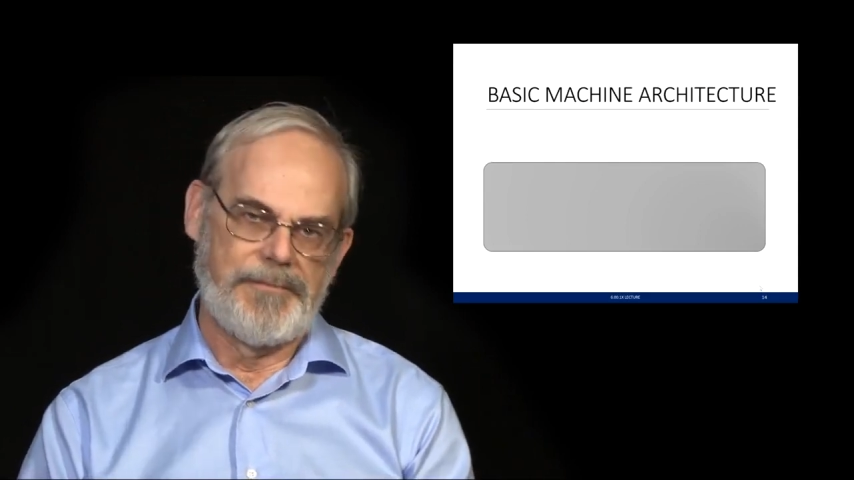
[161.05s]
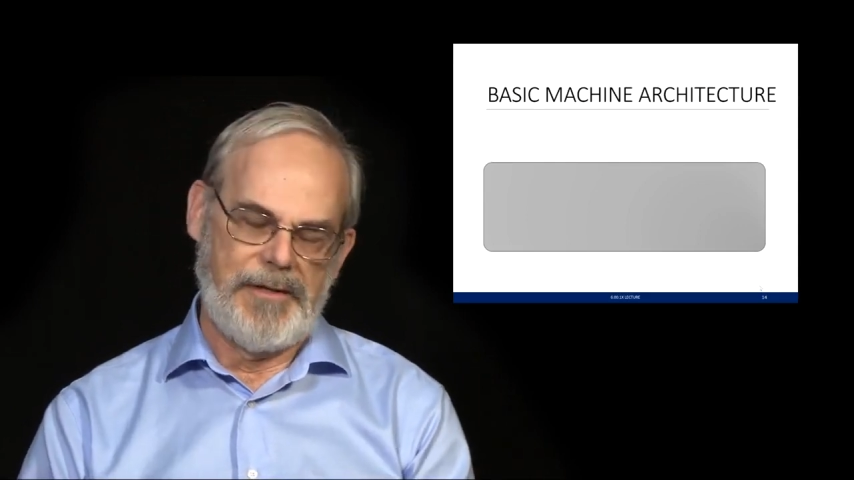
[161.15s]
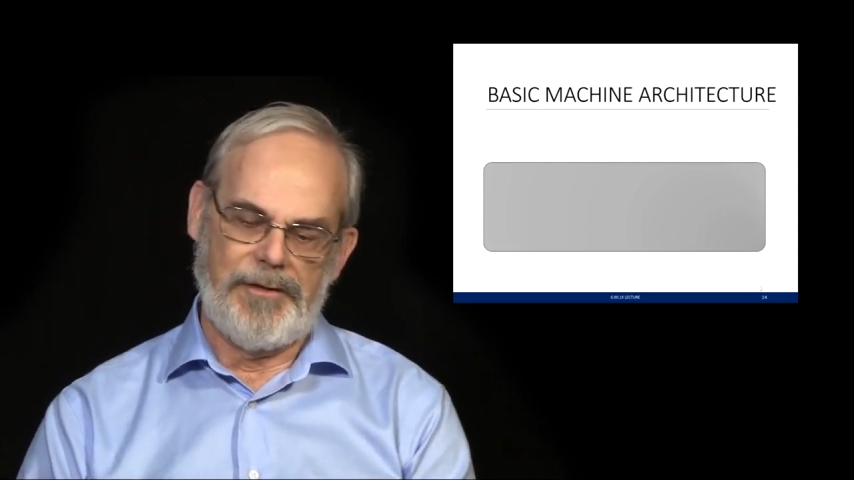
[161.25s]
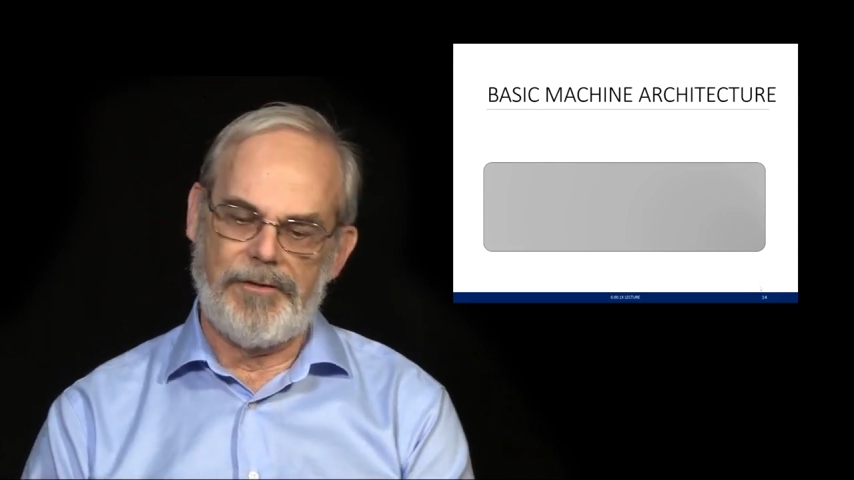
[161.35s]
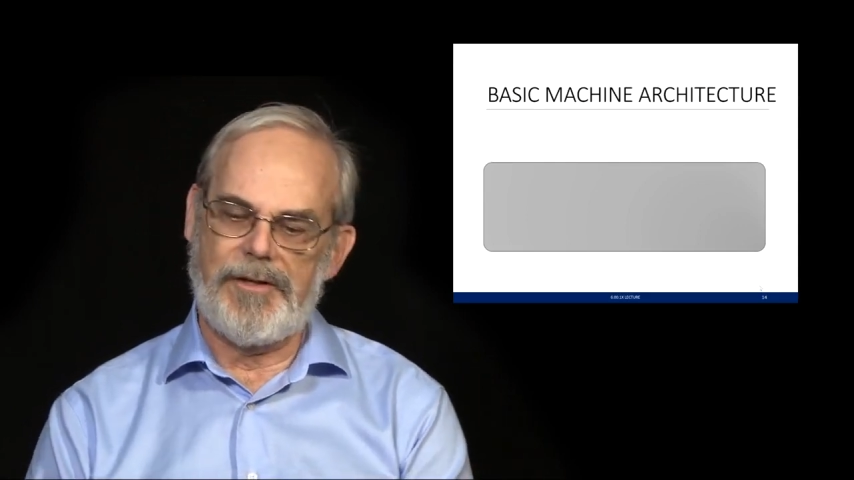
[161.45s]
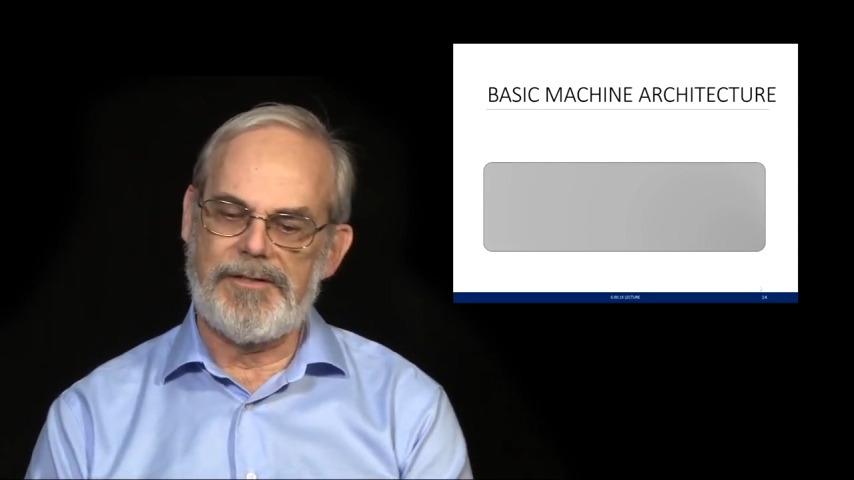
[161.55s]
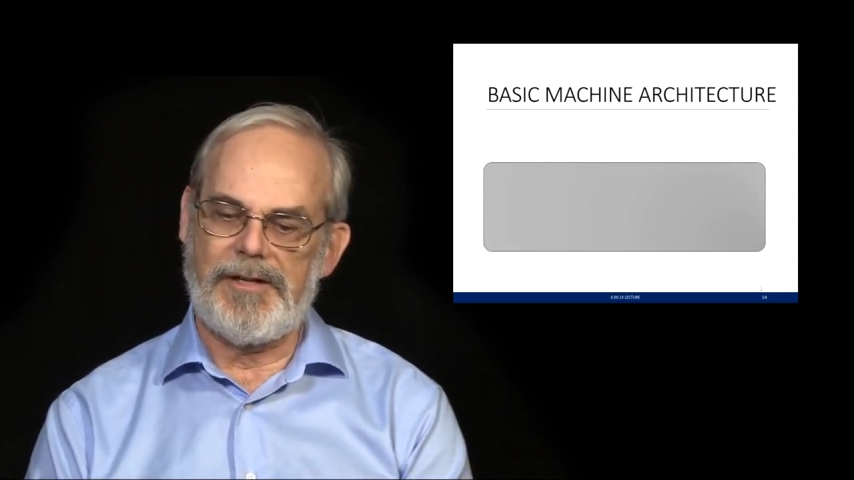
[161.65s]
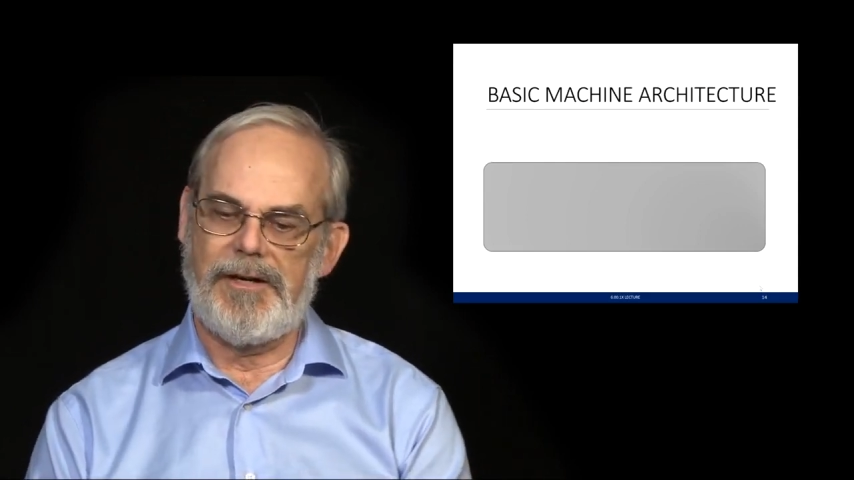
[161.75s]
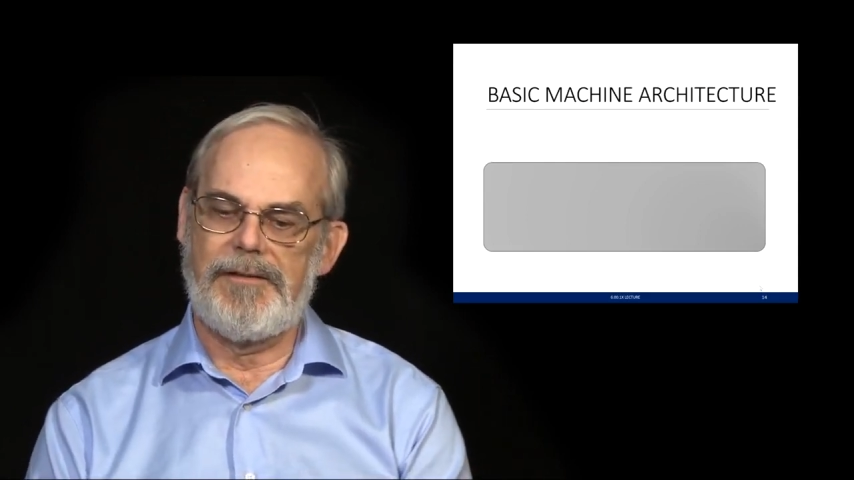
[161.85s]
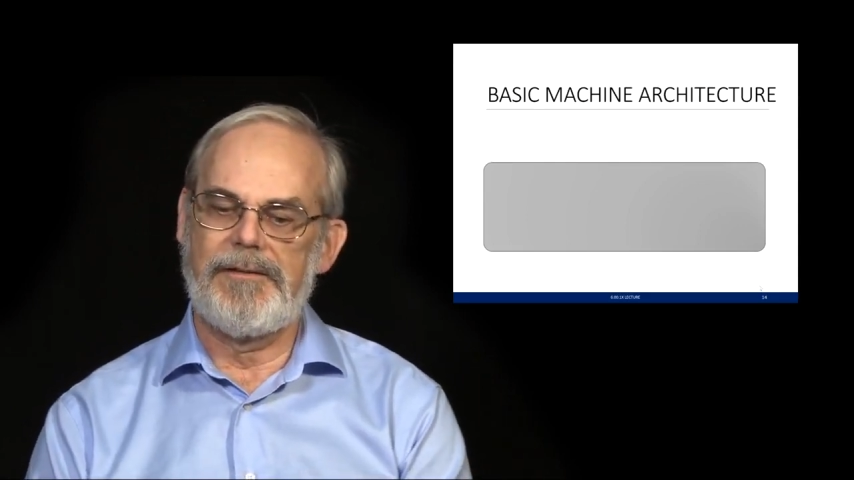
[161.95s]
and look
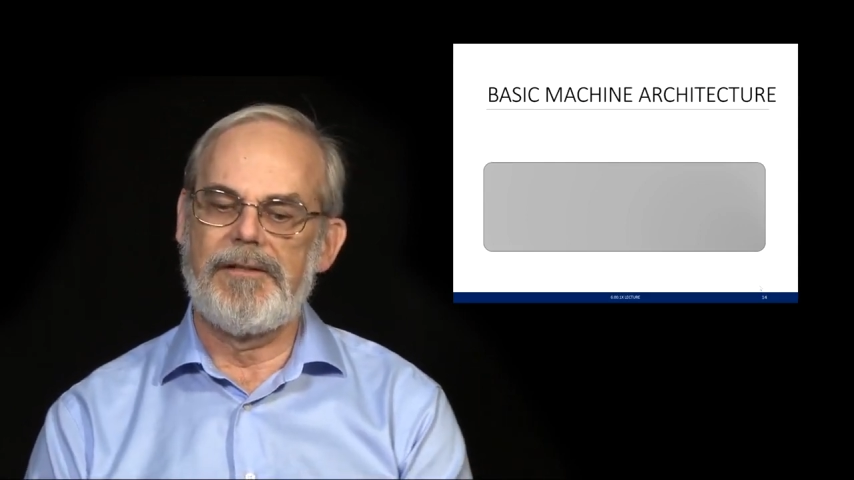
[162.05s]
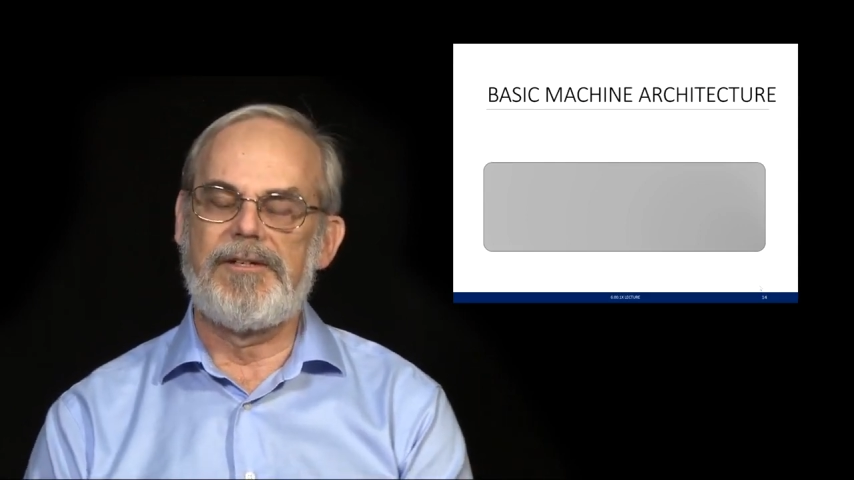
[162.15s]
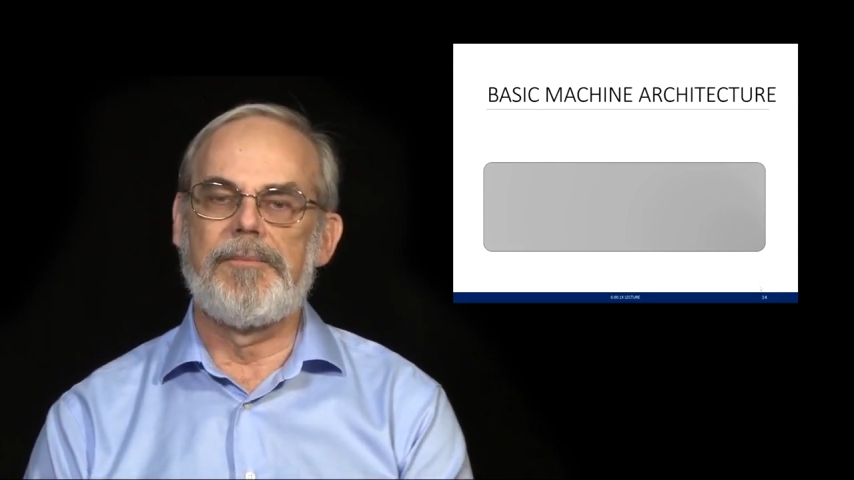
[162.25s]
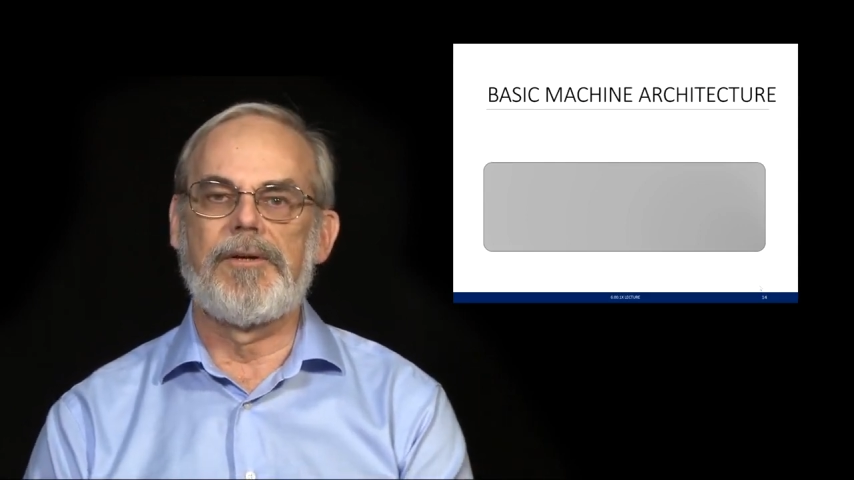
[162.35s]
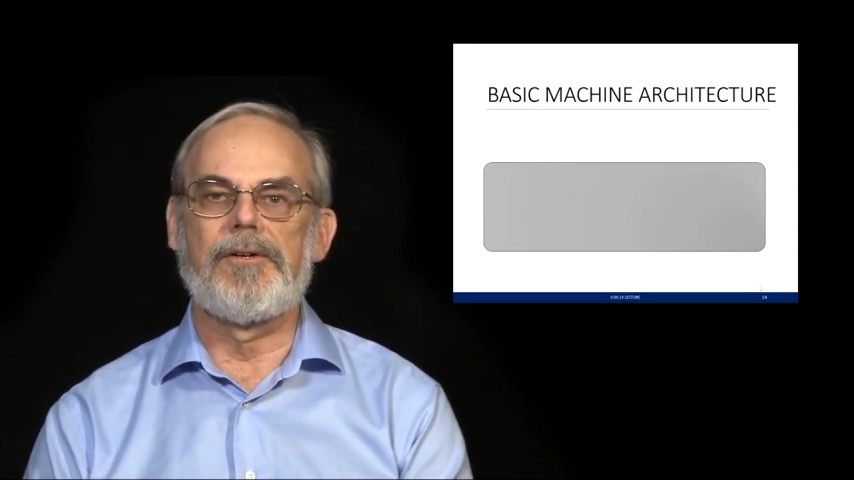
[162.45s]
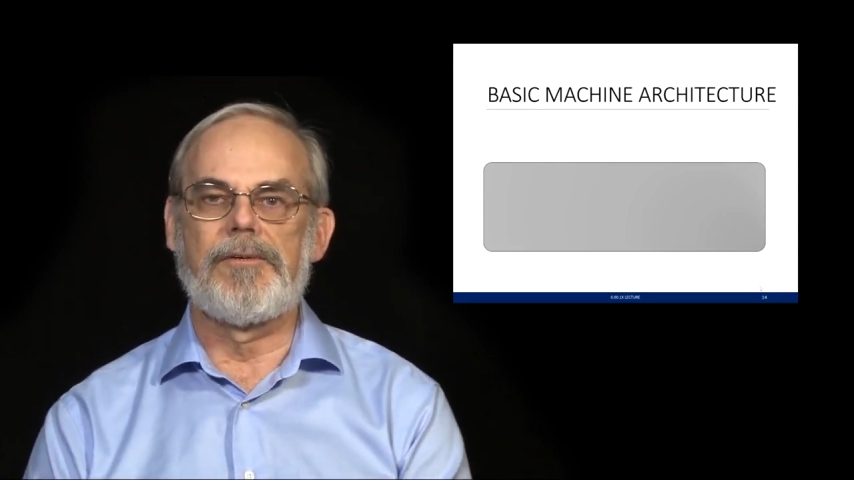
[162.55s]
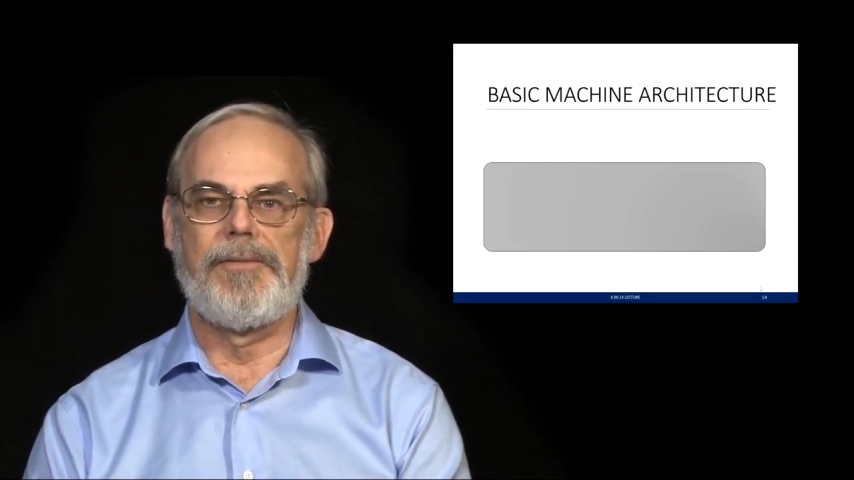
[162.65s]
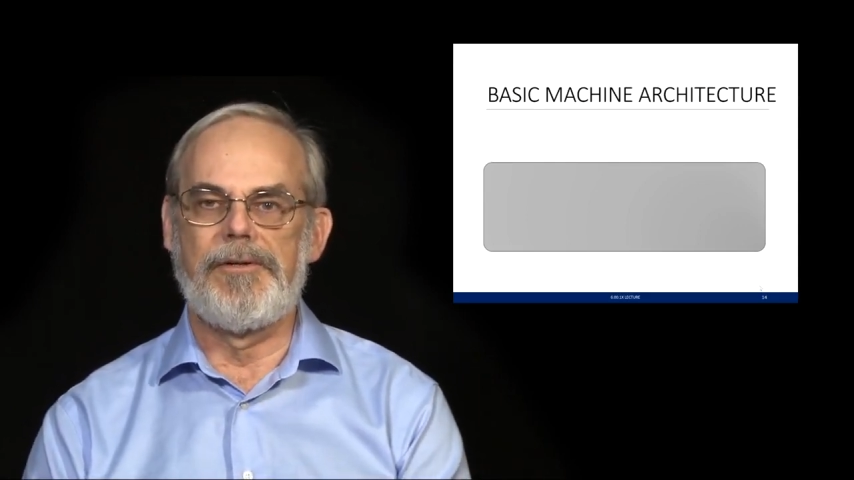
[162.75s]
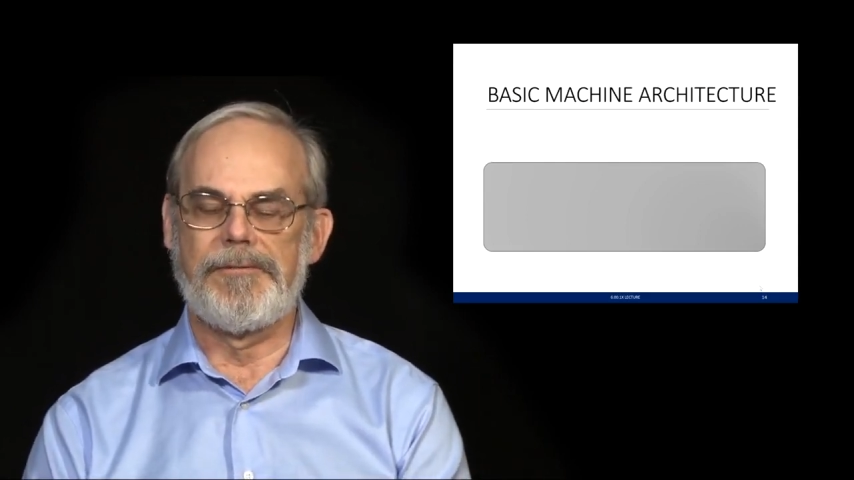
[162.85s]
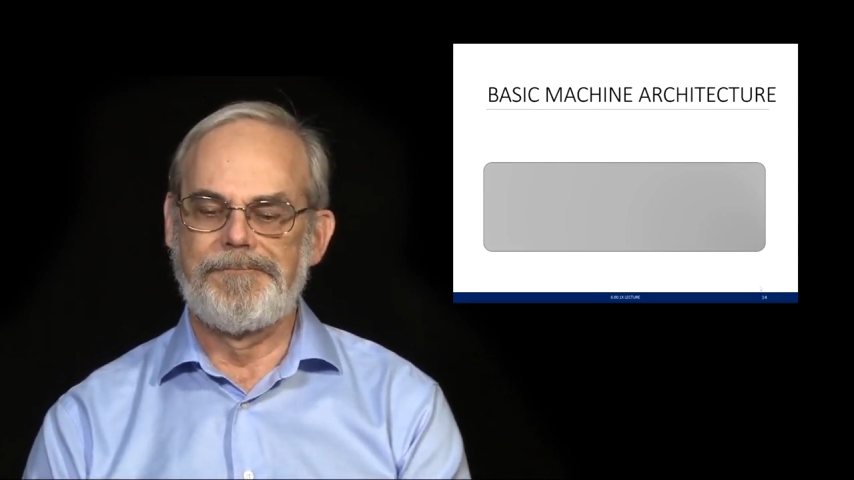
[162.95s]
inside a typical
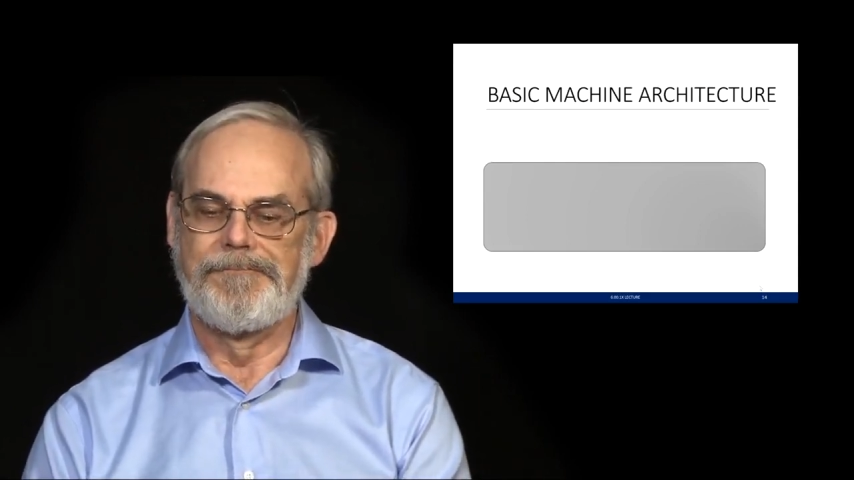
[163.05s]
computer.